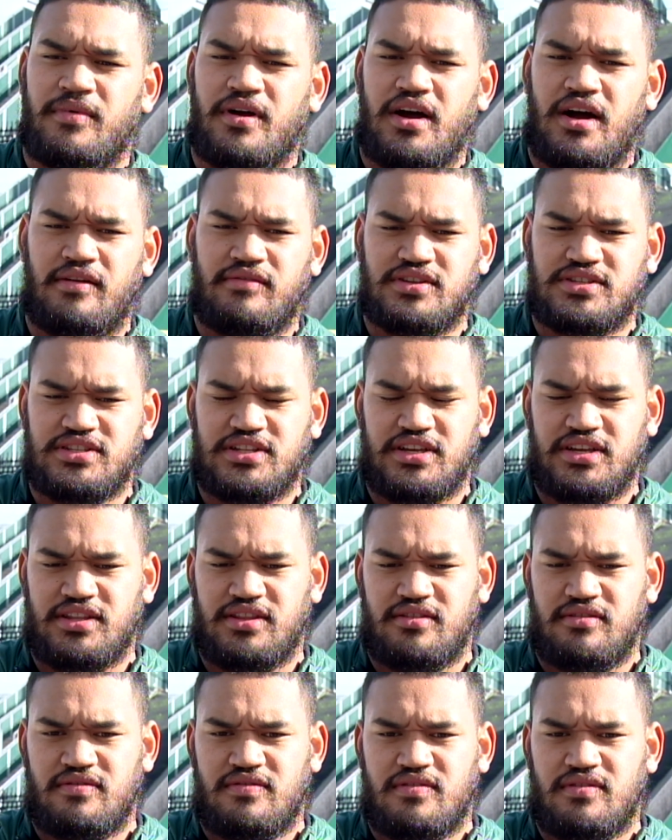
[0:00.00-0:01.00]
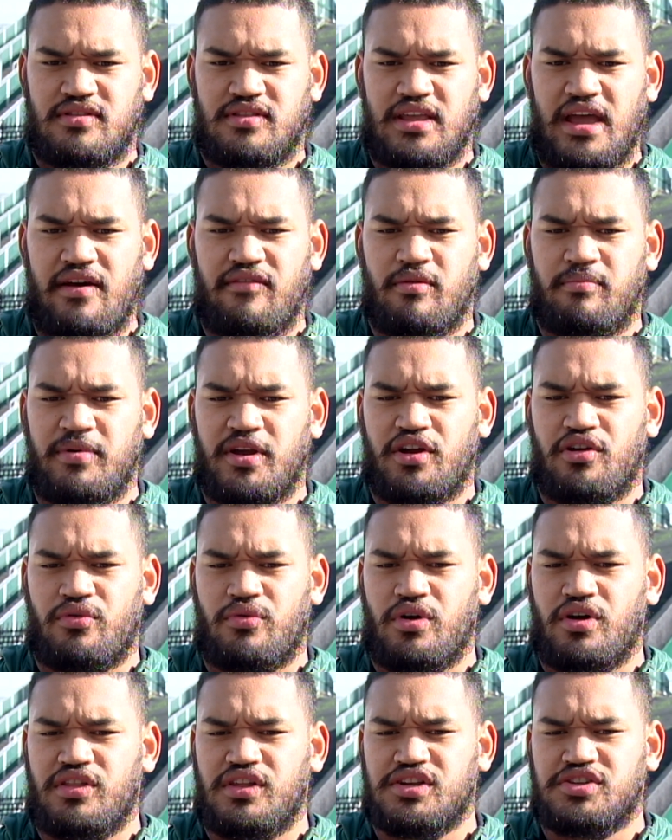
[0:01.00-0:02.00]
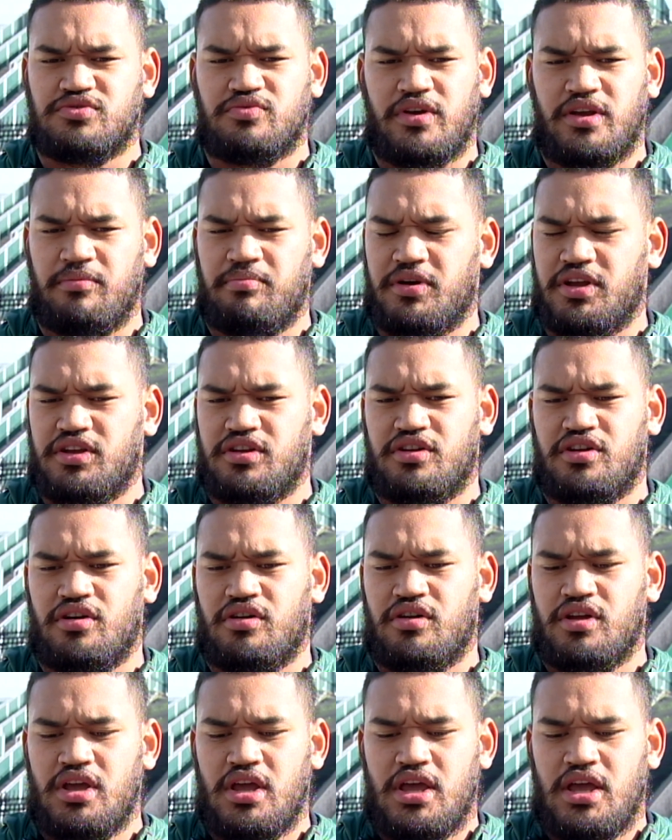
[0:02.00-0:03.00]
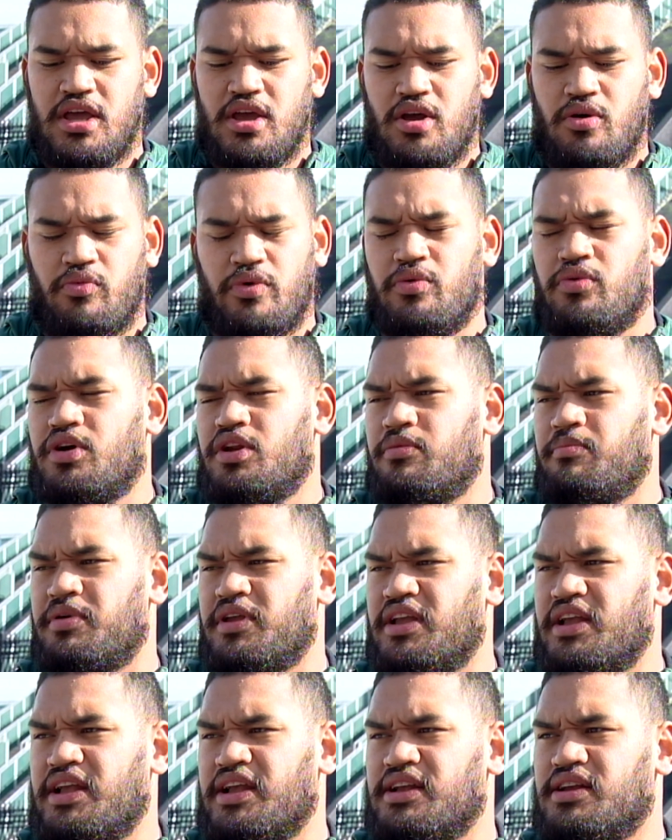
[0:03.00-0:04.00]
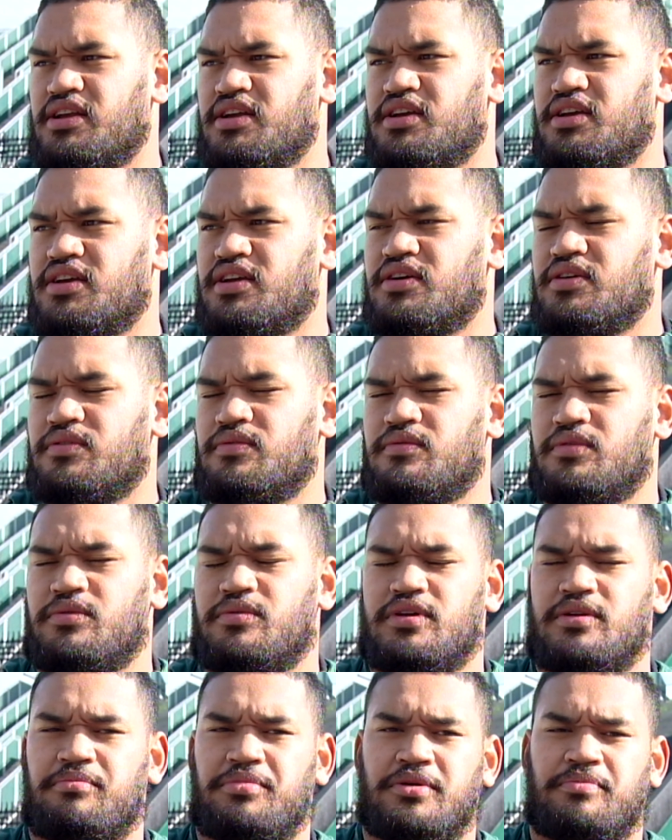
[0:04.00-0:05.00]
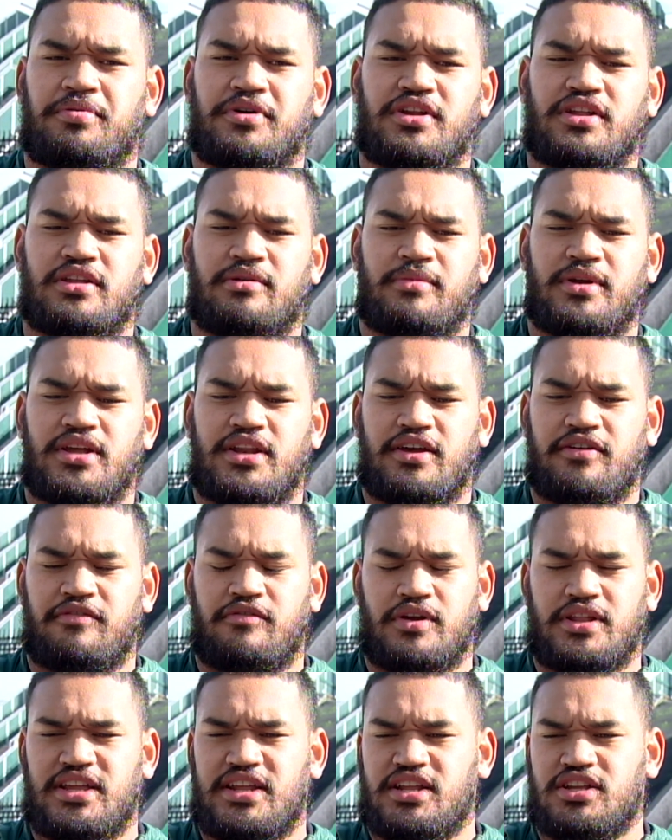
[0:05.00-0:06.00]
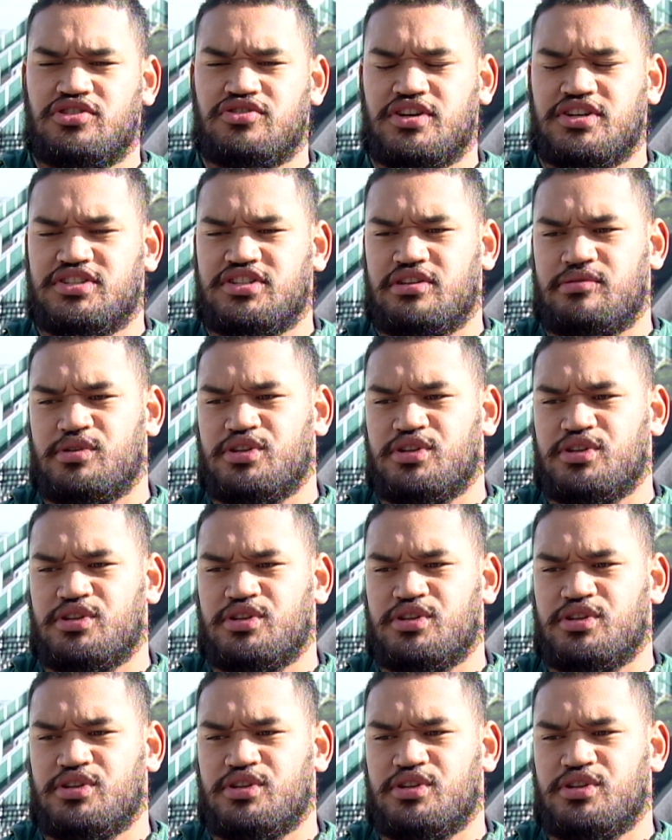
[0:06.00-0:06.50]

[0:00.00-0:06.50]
Obviously, they have a bigger role this week, but you know, we wouldn't be putting them in if we didn't trust them.